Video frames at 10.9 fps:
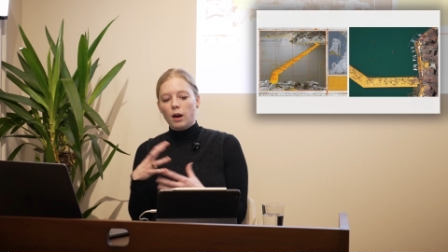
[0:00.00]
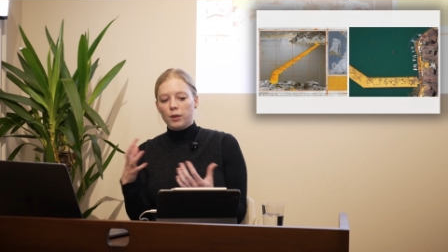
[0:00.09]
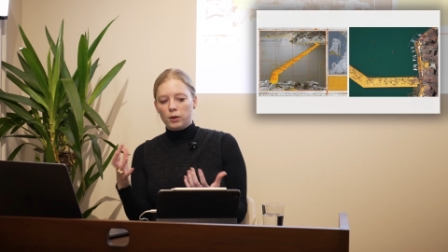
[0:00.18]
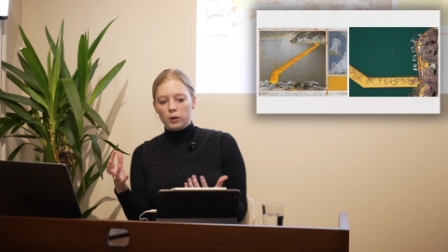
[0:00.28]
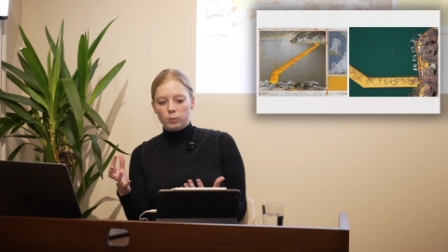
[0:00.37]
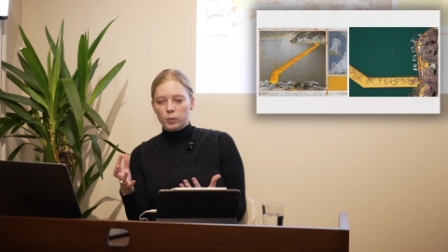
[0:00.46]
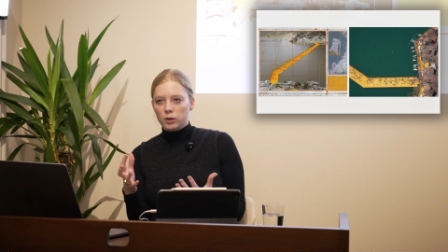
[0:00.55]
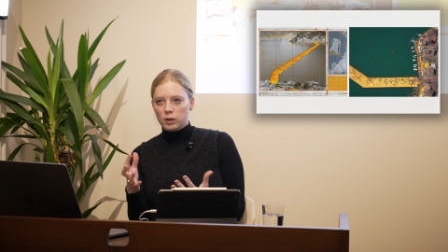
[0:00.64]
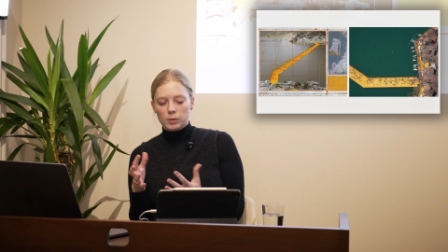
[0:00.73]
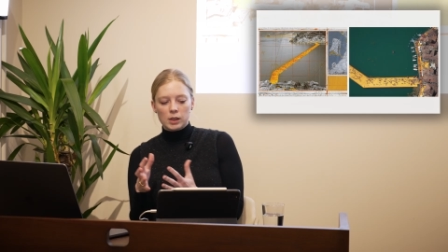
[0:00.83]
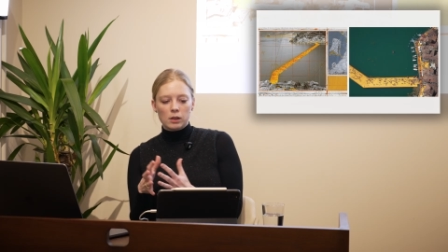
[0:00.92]
other
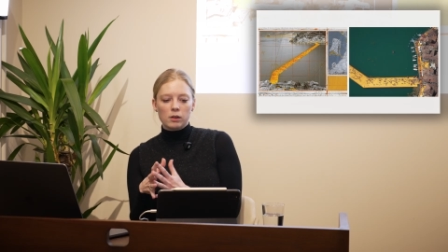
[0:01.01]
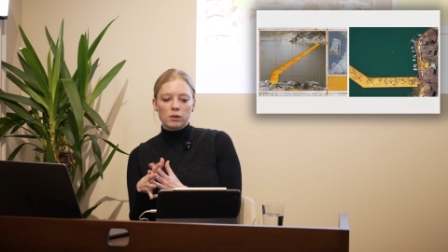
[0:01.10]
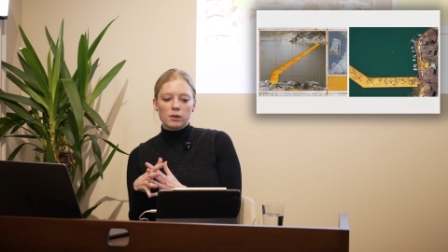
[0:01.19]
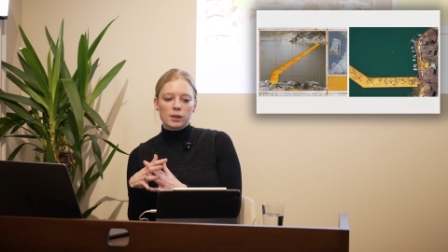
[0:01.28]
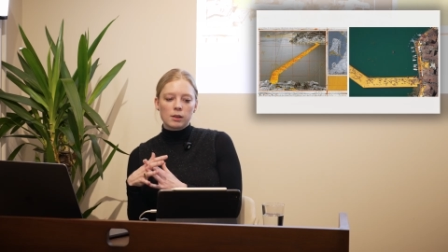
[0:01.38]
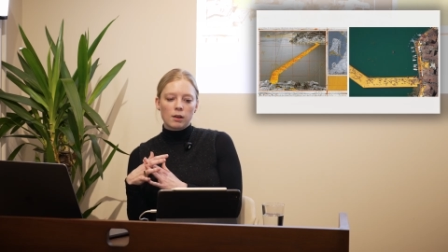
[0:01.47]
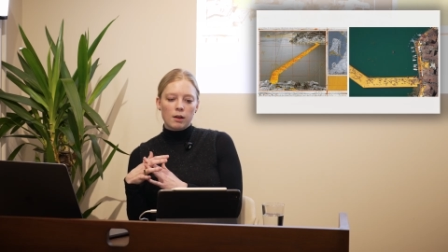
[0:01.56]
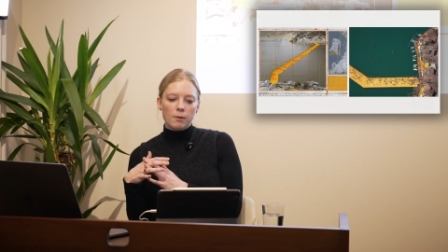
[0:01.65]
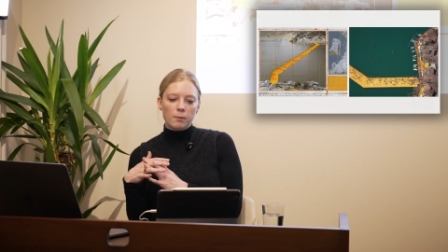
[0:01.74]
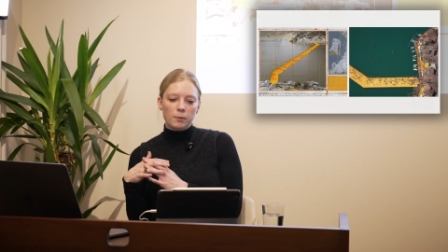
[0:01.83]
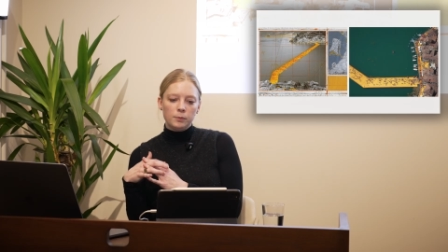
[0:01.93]
building materials,
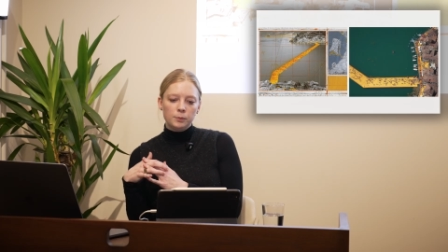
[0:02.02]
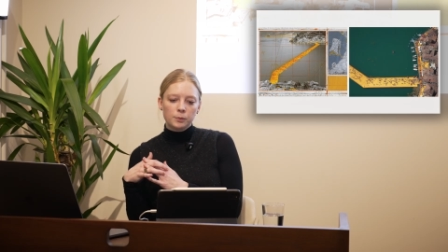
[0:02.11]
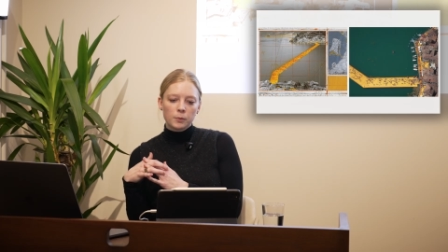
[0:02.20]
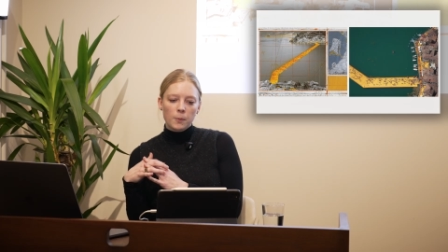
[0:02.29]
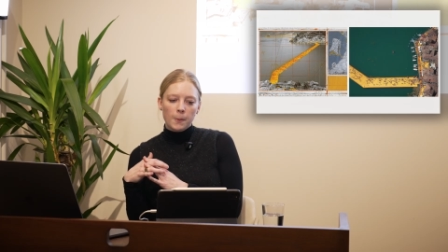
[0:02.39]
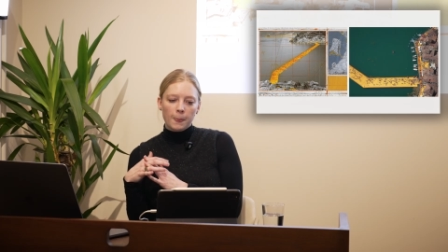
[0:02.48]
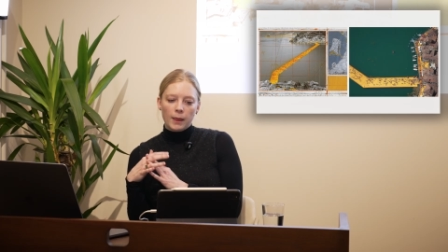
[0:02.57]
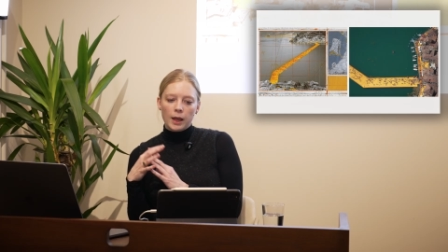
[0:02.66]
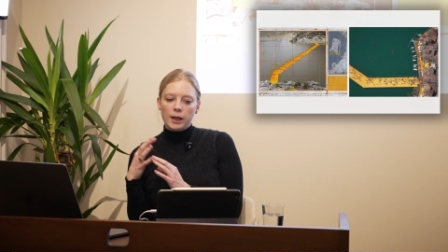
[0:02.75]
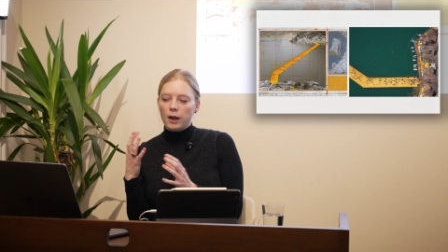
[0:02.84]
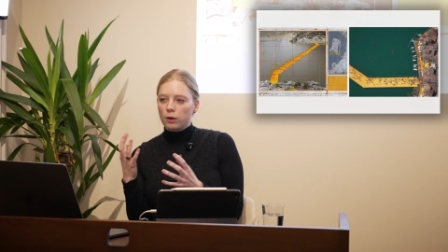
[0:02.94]

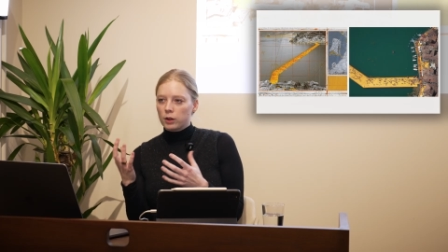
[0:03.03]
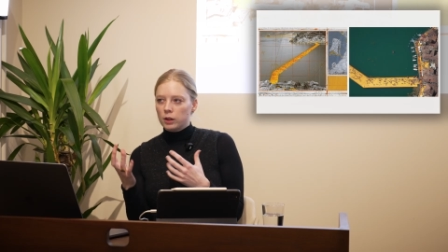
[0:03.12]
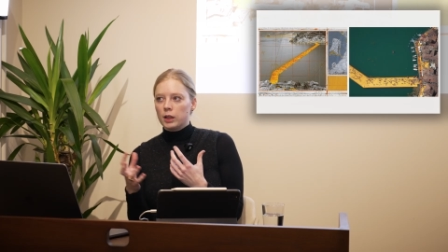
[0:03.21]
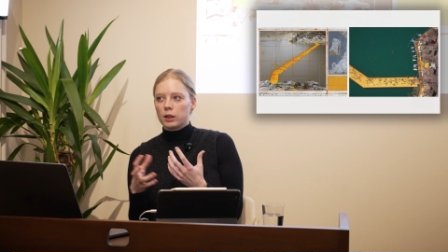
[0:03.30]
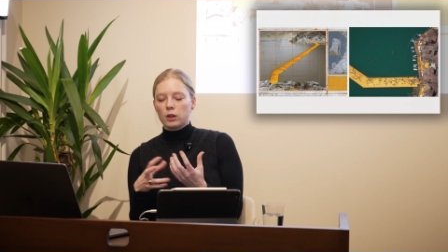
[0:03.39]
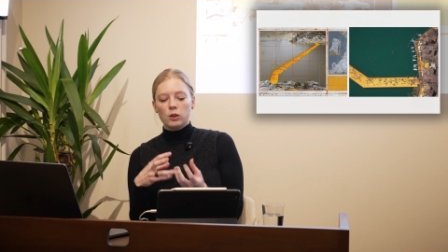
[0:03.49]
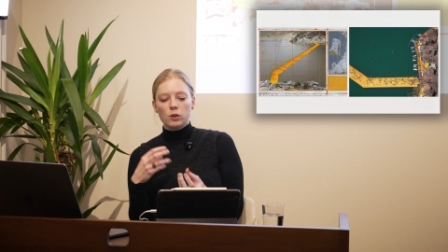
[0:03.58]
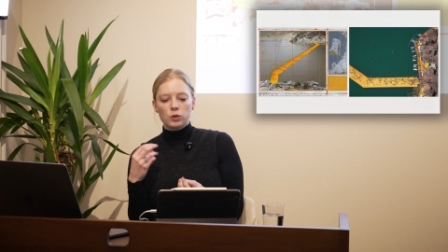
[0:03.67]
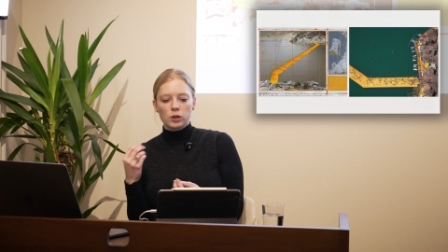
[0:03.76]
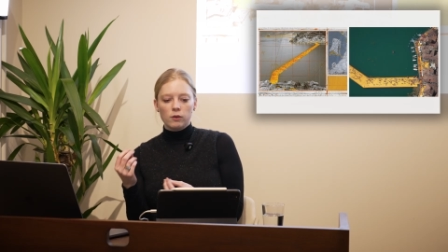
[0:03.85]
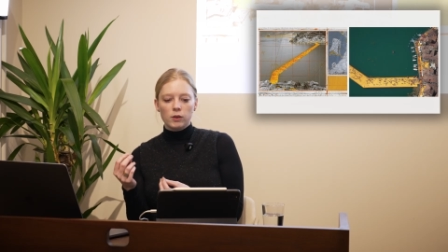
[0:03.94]
and how can like the
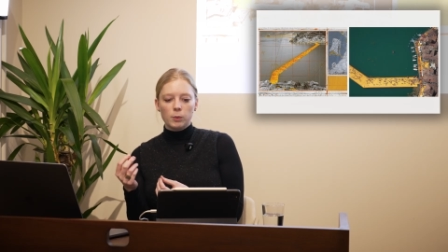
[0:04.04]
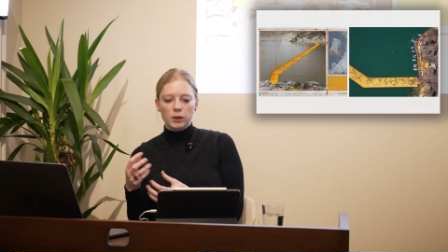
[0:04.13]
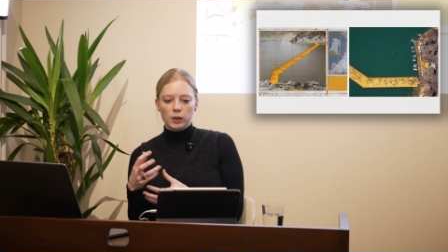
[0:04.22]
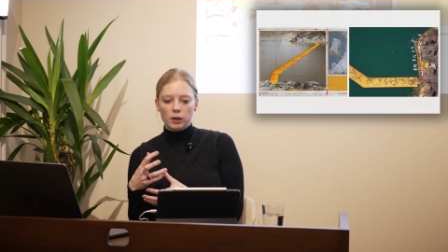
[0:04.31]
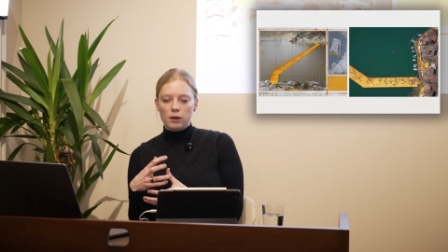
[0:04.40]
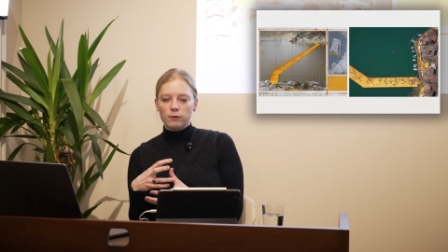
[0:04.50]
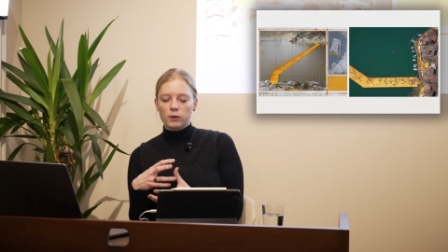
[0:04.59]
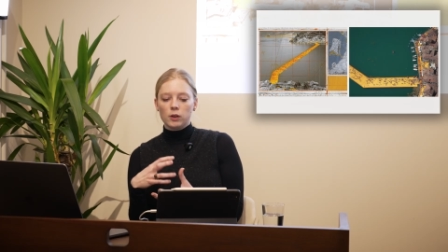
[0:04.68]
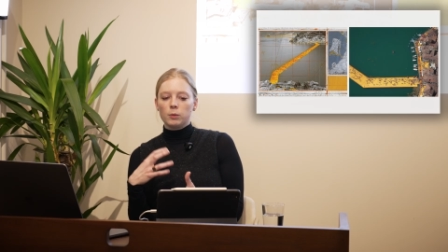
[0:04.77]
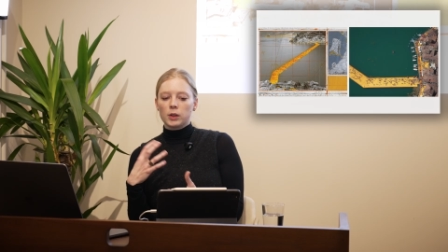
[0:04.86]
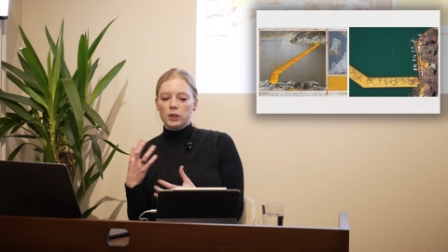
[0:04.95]
notion of the building
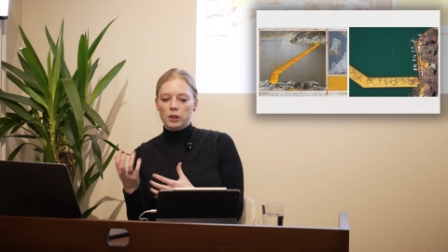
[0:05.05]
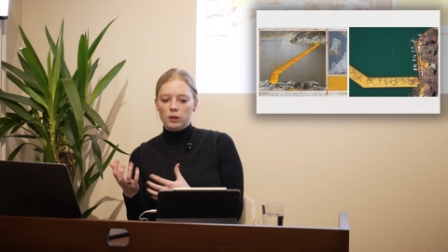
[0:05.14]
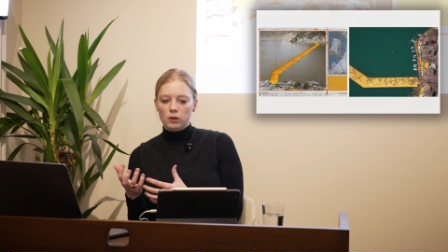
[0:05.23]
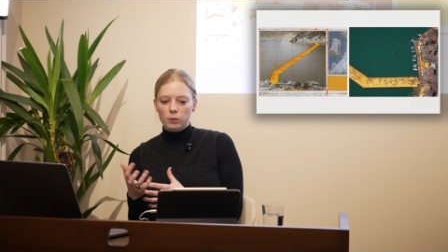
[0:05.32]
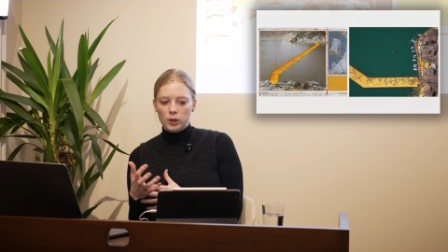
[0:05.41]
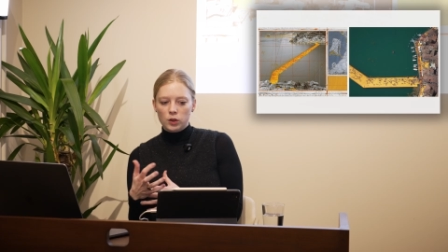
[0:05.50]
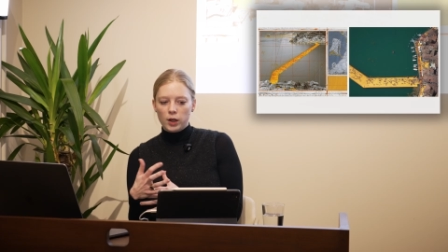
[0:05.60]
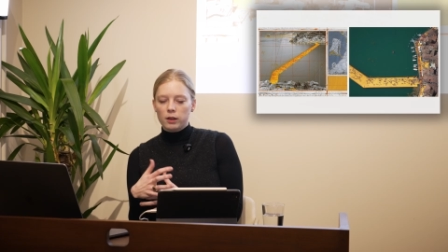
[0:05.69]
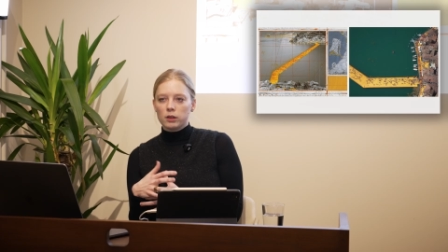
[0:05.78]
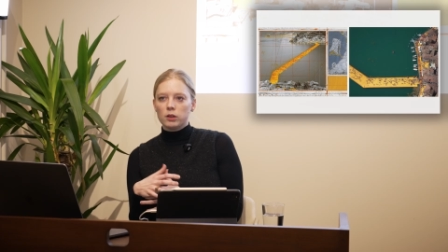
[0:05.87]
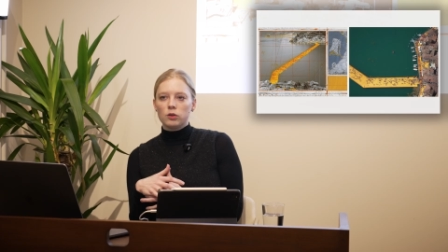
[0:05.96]
envelope continue to be
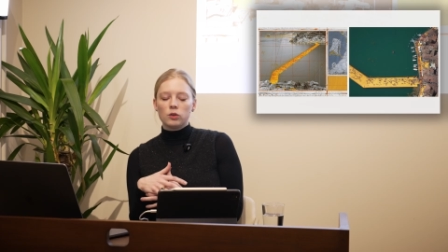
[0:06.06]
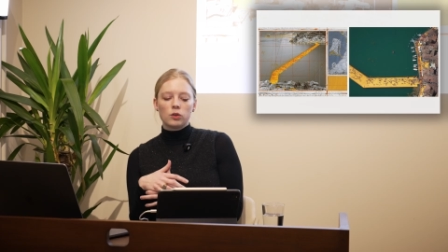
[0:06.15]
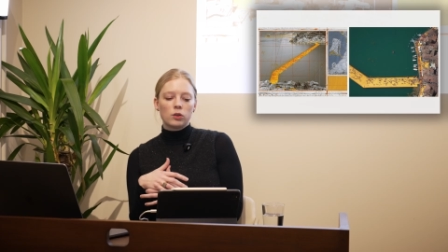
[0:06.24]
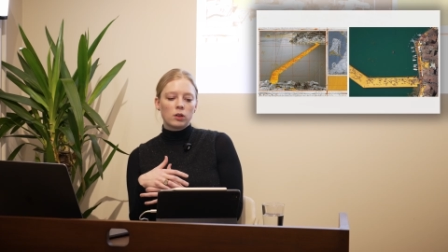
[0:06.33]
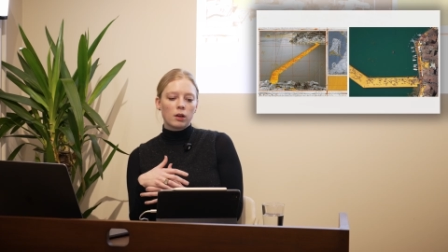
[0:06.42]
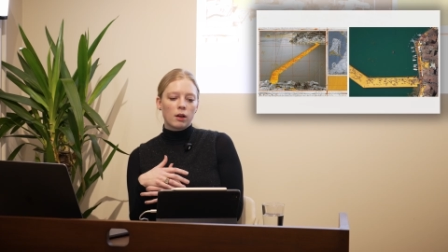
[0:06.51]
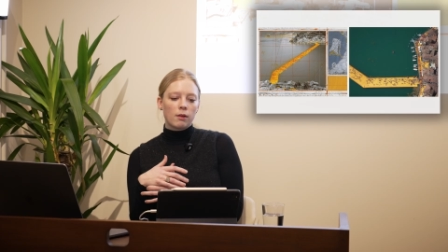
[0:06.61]
challenged?